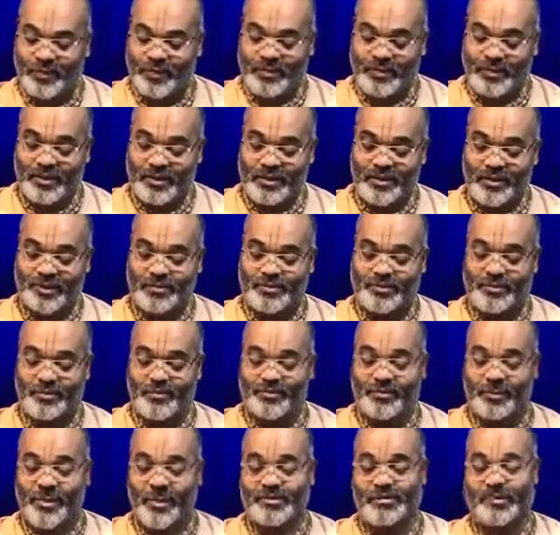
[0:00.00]
That is the
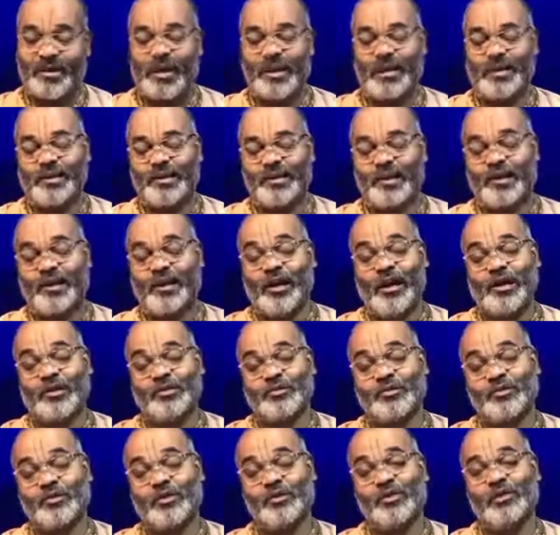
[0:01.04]
speciality. And
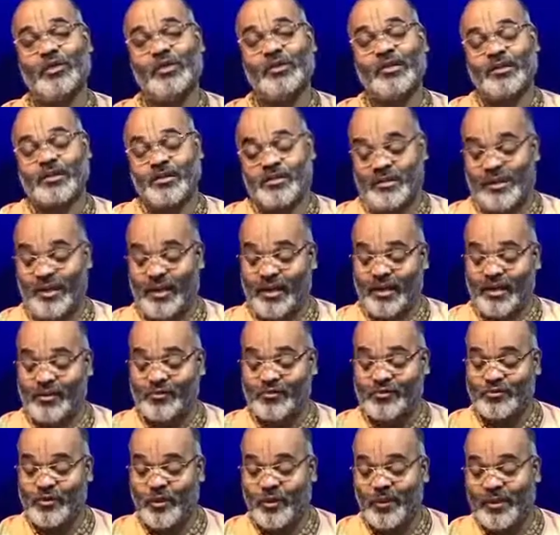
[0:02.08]
also there are
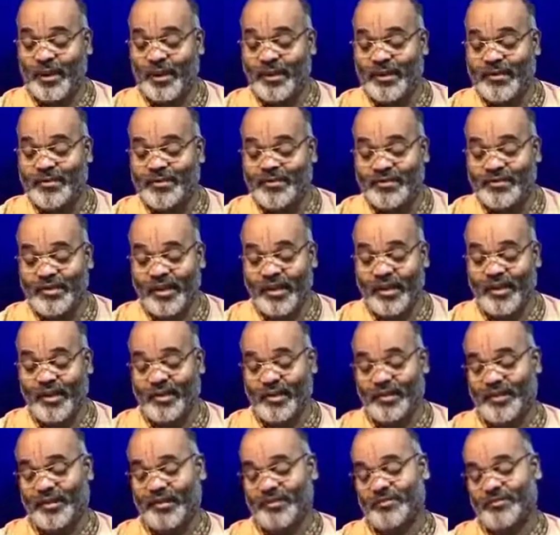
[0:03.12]
so many
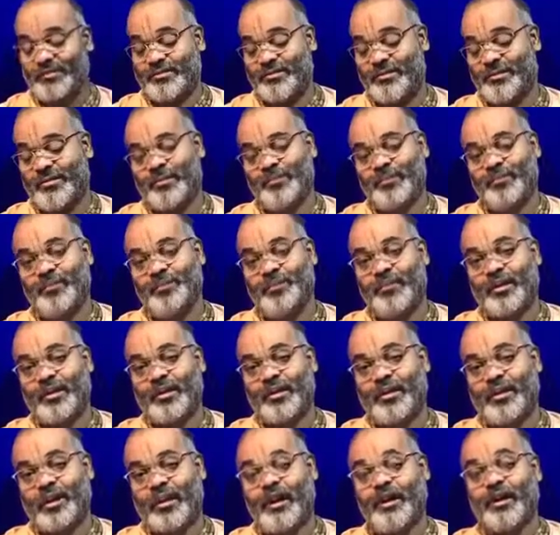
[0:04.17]
secrets
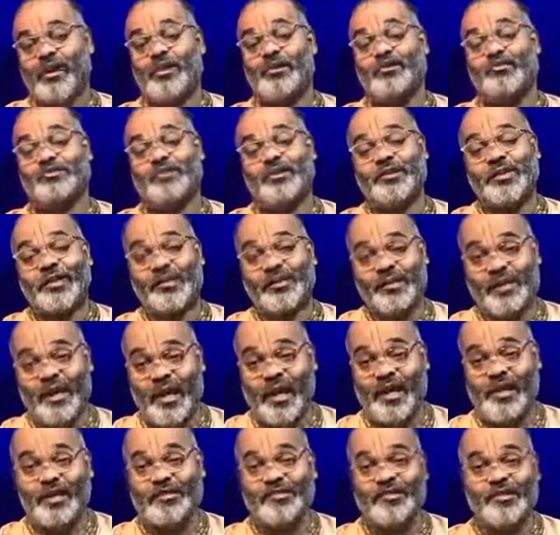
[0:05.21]
and also
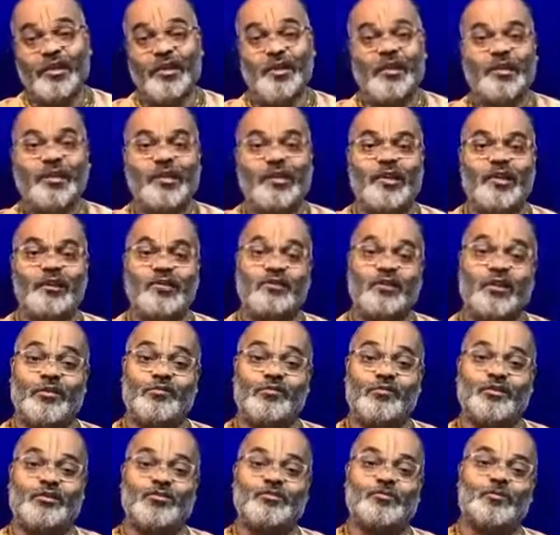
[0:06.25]
details in relation
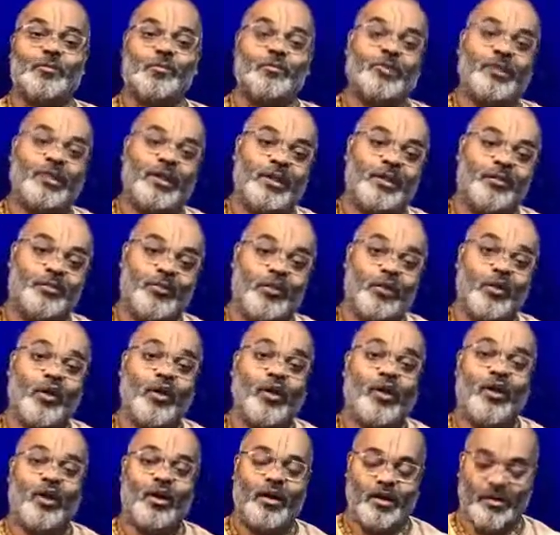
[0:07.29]
with the Supreme
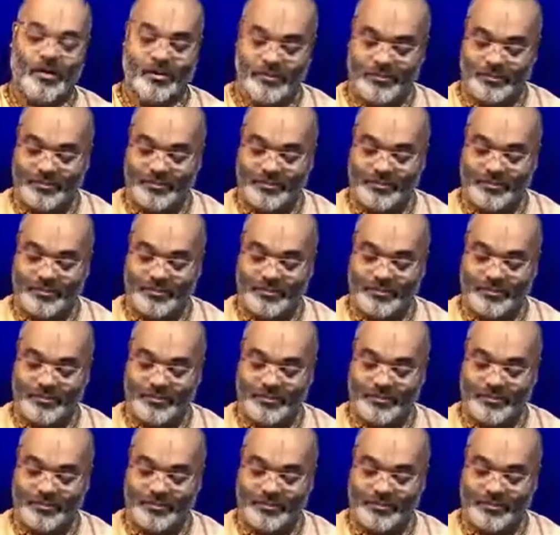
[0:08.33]
Lord,